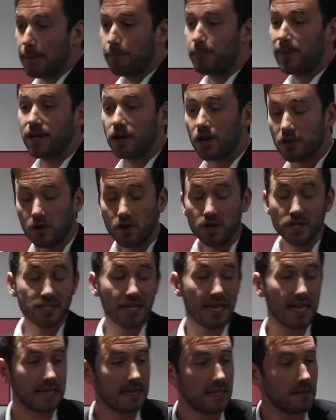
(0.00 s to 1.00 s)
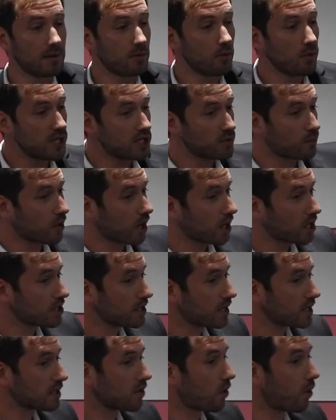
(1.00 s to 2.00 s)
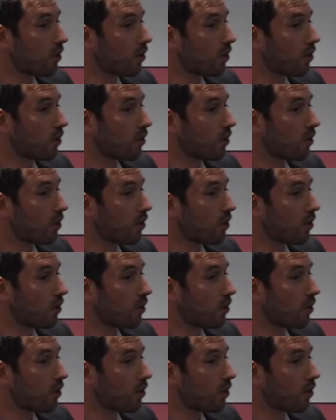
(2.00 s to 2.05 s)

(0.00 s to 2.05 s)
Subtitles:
but not only selecting which projects,